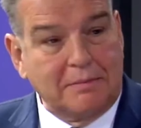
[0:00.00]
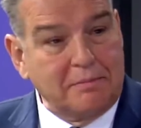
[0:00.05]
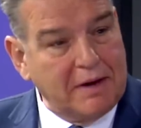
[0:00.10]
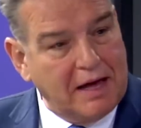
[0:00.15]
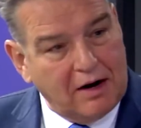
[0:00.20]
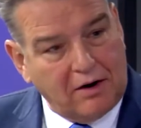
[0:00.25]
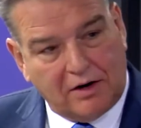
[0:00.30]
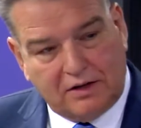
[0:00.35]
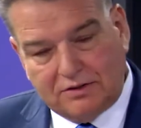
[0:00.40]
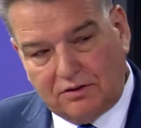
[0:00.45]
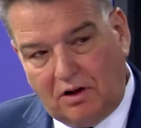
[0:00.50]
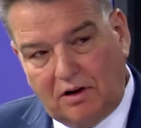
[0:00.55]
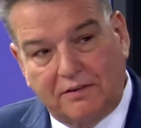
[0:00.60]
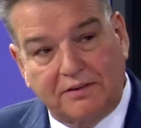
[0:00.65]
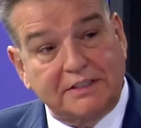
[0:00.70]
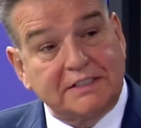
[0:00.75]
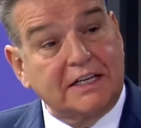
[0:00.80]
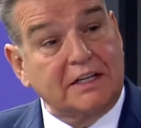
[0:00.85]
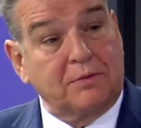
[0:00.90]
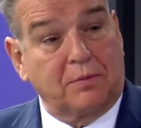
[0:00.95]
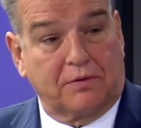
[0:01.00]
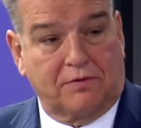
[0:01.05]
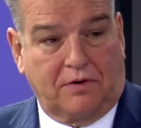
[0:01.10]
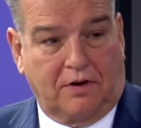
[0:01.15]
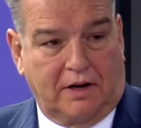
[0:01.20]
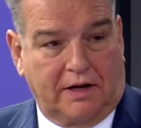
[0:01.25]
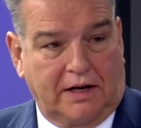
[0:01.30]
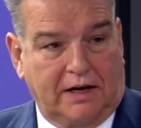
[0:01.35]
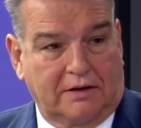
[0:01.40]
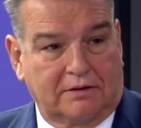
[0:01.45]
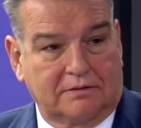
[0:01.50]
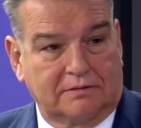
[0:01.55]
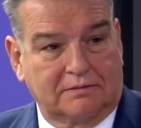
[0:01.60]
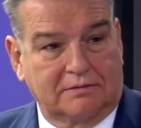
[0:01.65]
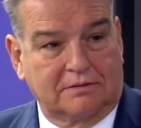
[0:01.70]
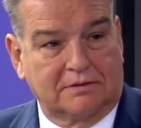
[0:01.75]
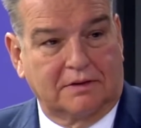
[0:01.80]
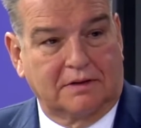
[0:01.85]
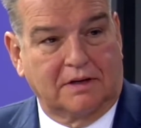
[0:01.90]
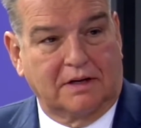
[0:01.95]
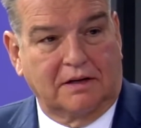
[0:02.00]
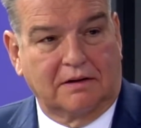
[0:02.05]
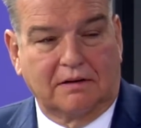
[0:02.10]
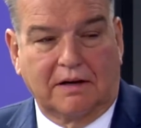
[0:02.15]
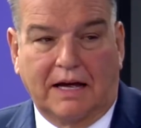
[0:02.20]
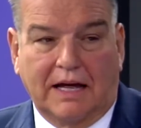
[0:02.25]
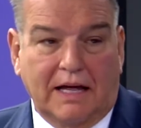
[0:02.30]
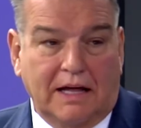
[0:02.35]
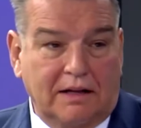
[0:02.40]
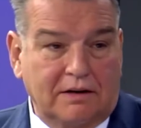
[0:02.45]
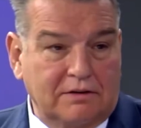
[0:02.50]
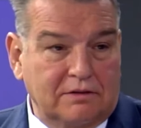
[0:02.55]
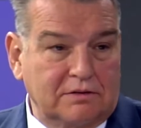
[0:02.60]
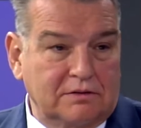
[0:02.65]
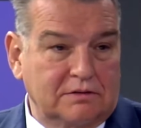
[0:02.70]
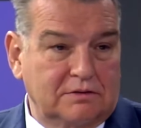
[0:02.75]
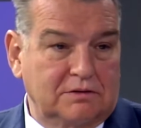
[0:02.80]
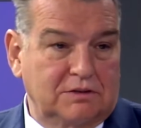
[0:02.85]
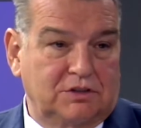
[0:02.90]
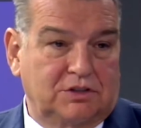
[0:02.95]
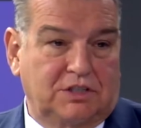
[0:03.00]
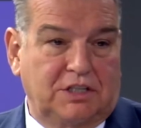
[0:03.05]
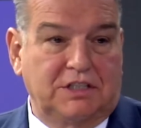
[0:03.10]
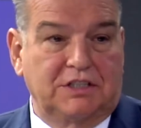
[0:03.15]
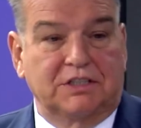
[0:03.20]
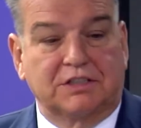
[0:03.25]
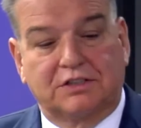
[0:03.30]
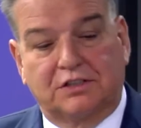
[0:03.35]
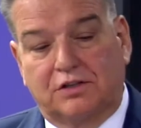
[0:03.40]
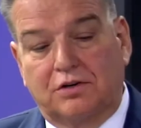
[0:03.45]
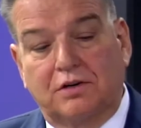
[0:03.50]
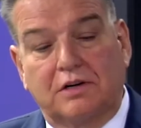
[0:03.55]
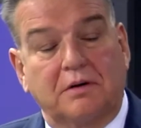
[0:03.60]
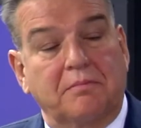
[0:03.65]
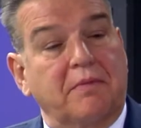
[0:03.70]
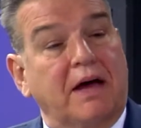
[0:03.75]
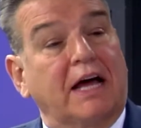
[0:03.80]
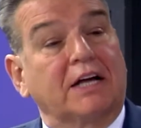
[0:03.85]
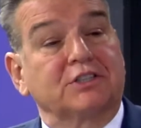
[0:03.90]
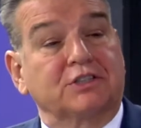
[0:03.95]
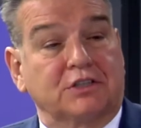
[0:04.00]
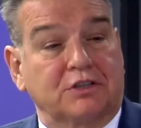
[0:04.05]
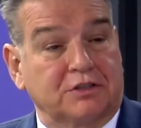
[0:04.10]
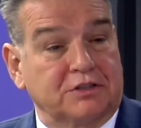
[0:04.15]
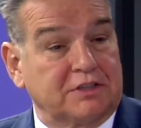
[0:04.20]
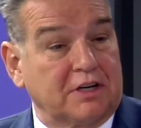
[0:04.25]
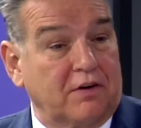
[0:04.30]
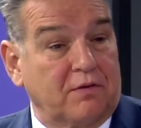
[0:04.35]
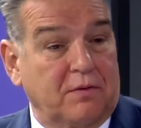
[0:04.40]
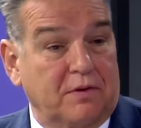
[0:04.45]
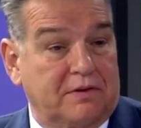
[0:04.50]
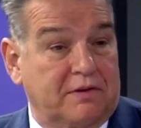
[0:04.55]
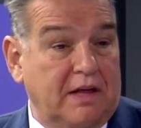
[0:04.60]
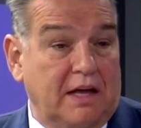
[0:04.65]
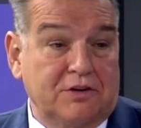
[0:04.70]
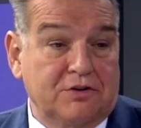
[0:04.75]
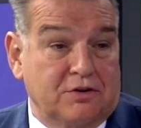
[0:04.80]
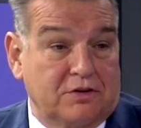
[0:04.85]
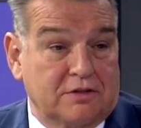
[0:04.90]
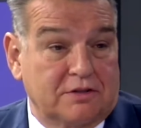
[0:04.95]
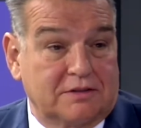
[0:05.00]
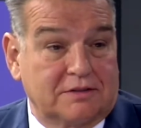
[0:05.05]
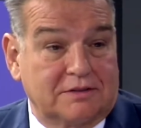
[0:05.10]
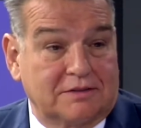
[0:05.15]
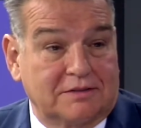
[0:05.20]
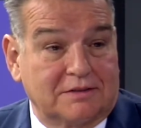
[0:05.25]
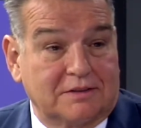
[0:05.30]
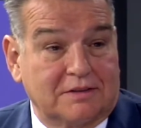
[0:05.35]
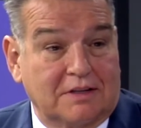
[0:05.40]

didn't matter because all of her teeth were falling out. And she just couldn't imagine herself with dentures.